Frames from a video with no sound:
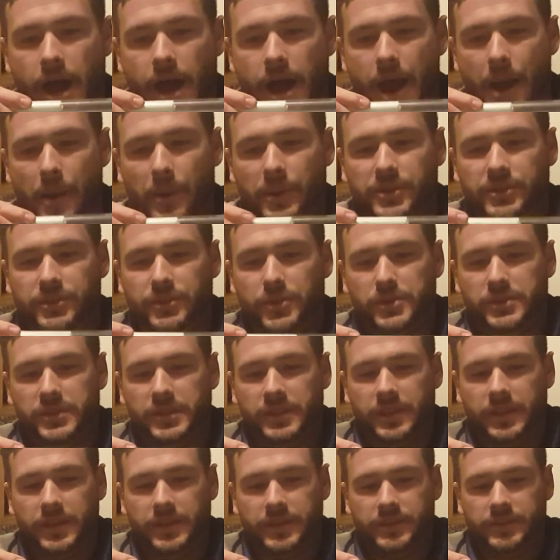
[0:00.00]
I was
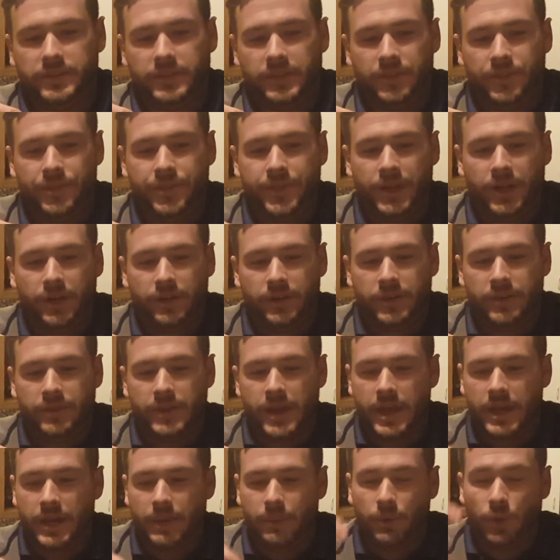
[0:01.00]
using this in theory
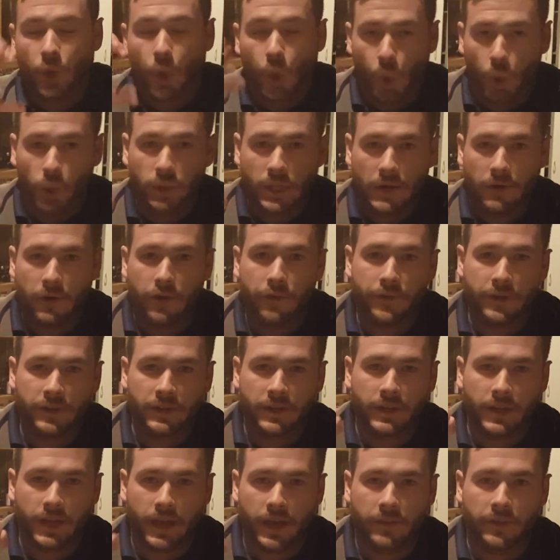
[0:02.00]
that it would hold everything
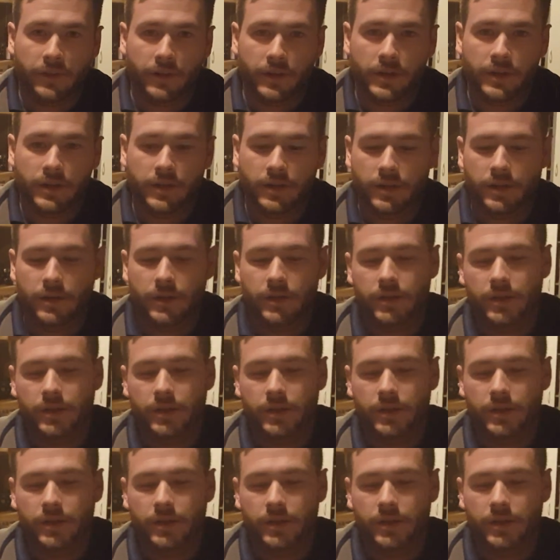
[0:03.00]
together